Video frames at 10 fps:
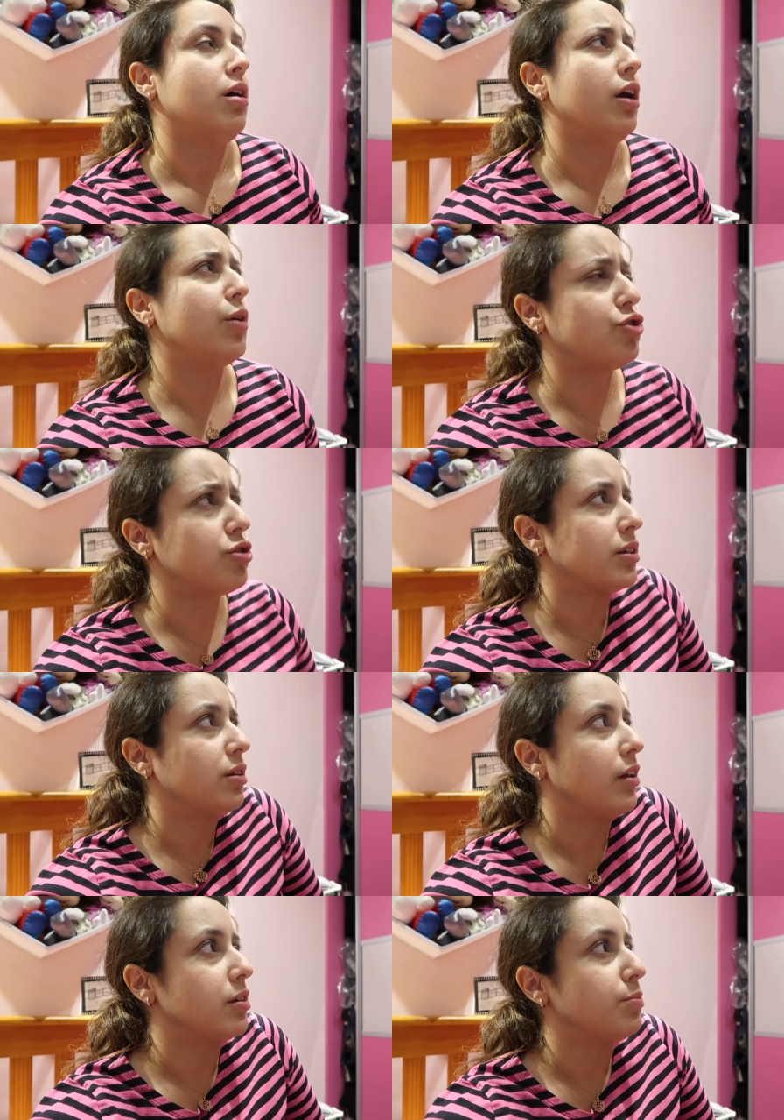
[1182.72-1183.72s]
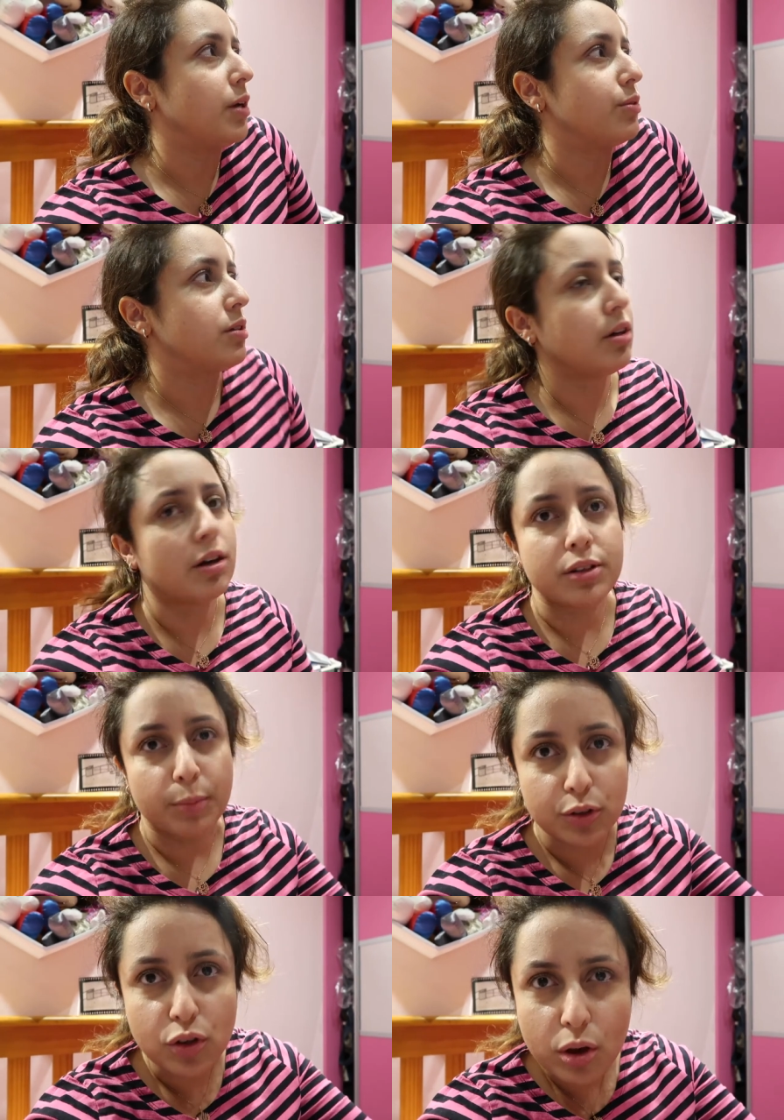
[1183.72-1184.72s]
it was just exciting to be able to see her in
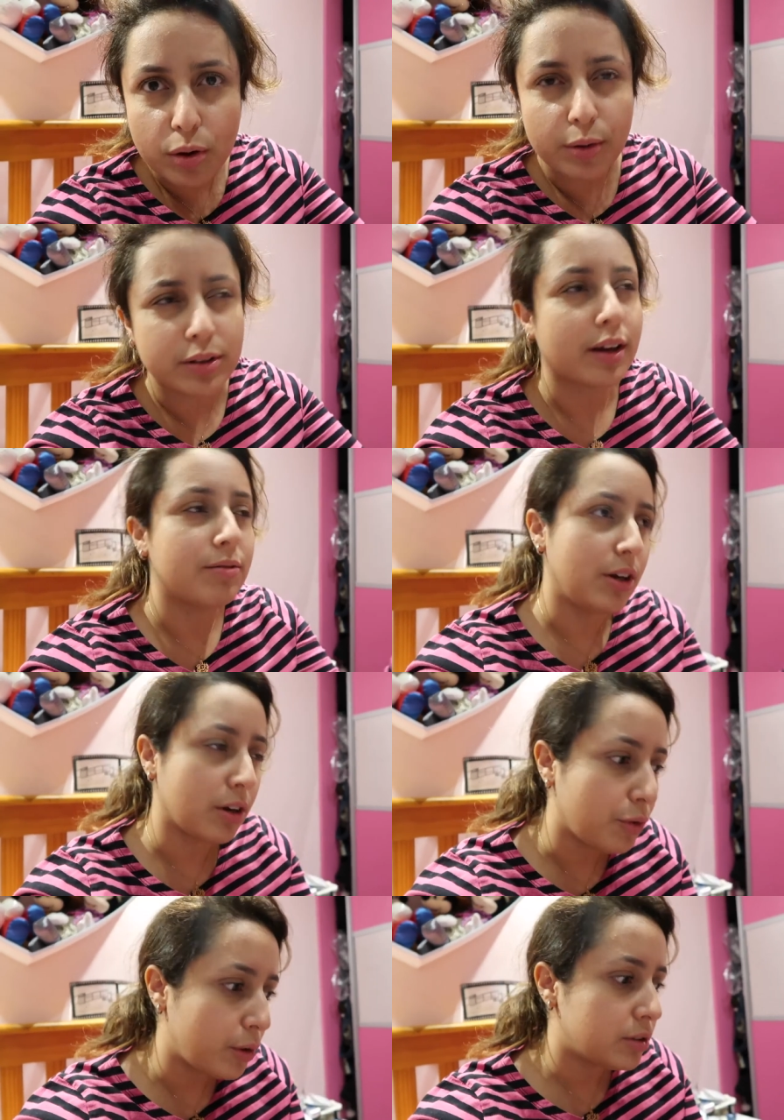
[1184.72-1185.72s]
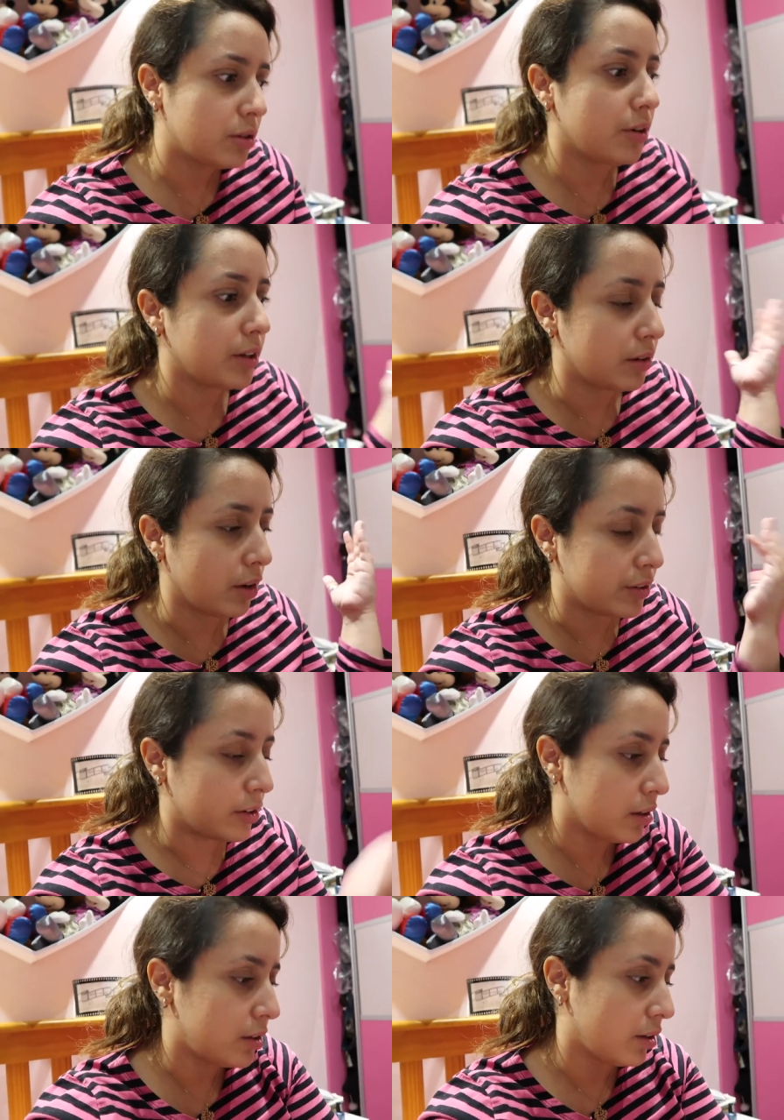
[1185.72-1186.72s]
something new, and I was really looking forward to it and her
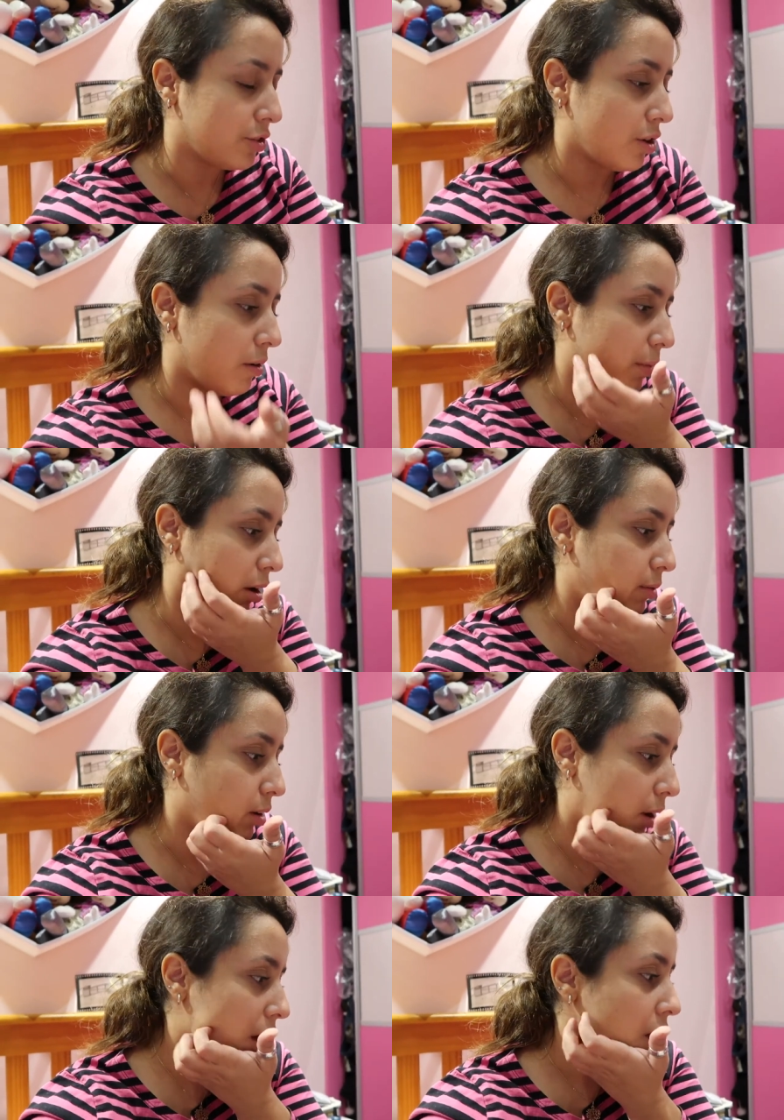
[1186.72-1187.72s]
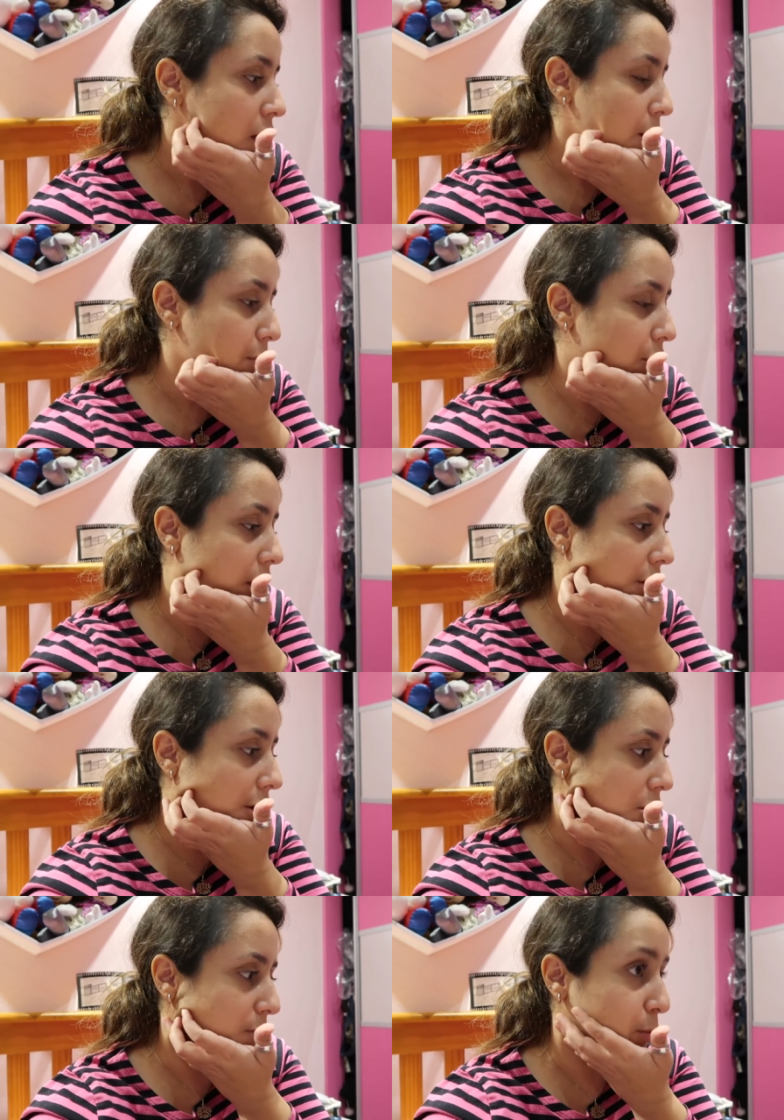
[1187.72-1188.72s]
starting the show and blah blah blah. But when I
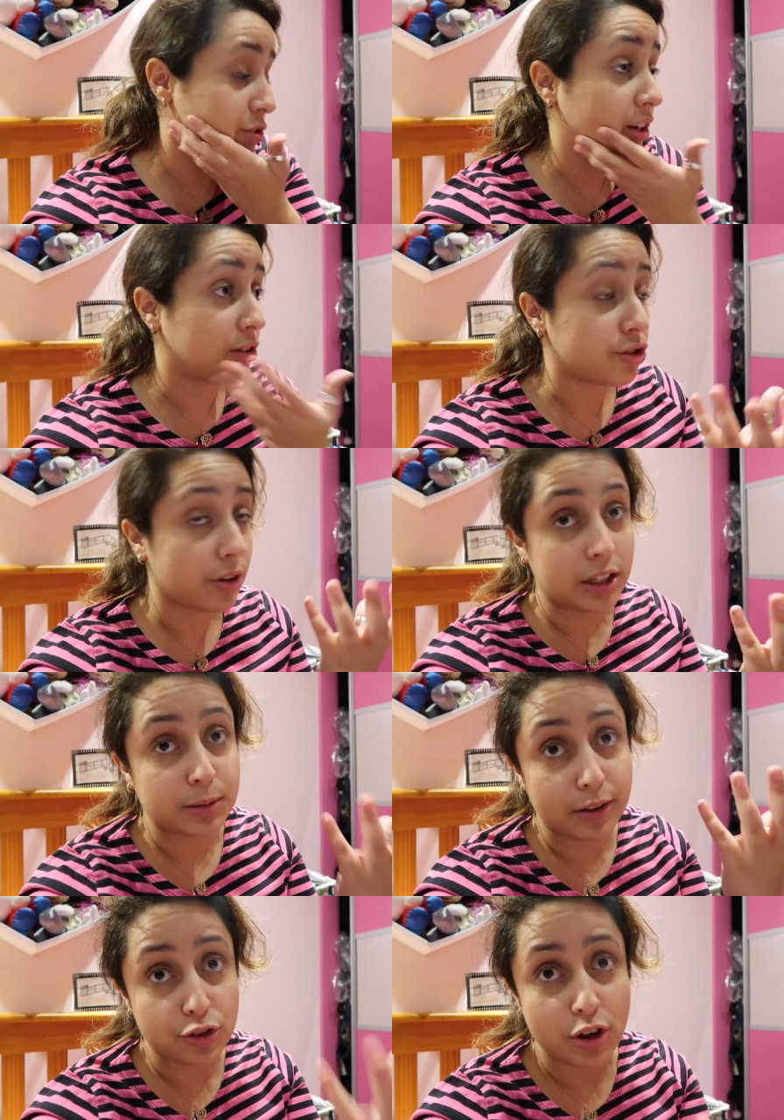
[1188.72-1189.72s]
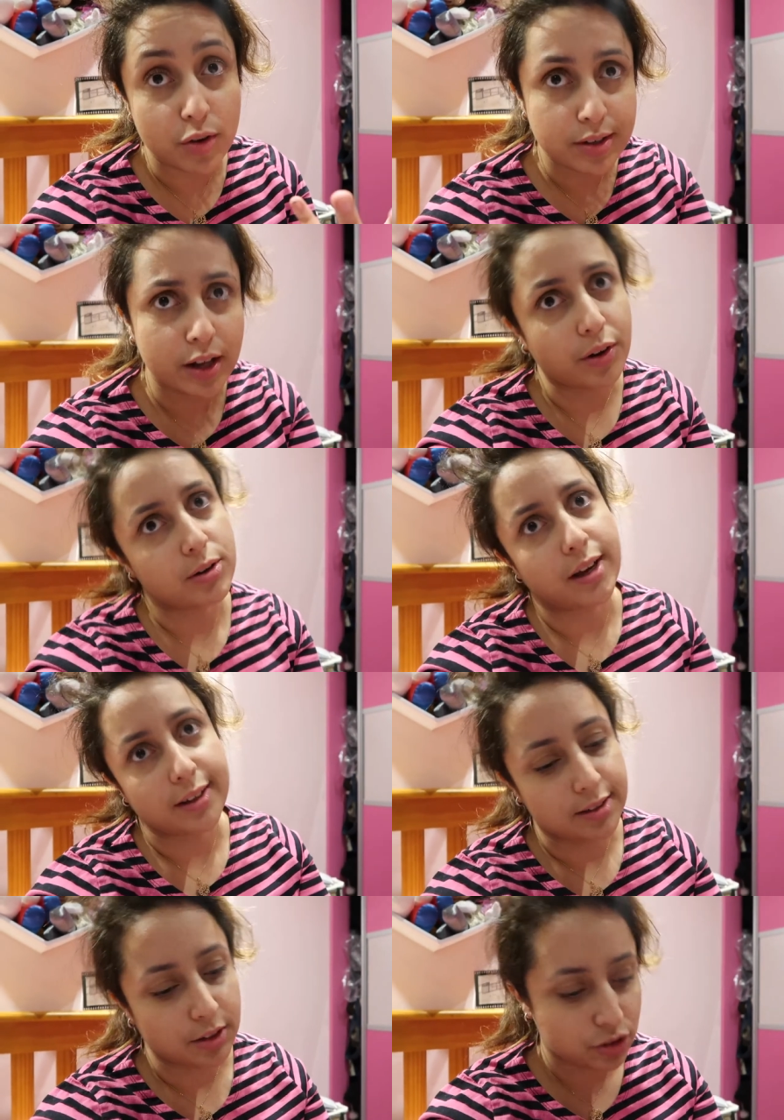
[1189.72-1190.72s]
heard people saying such good things about the show itself, I was
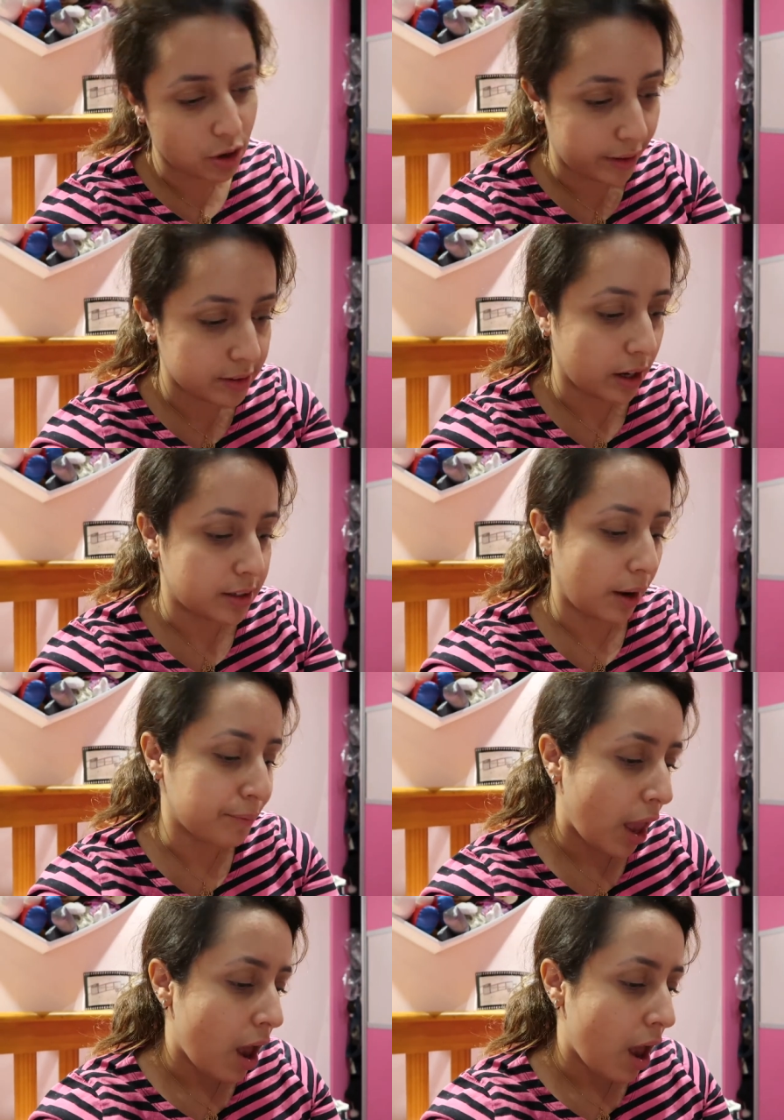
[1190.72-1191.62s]
like, this is so exciting.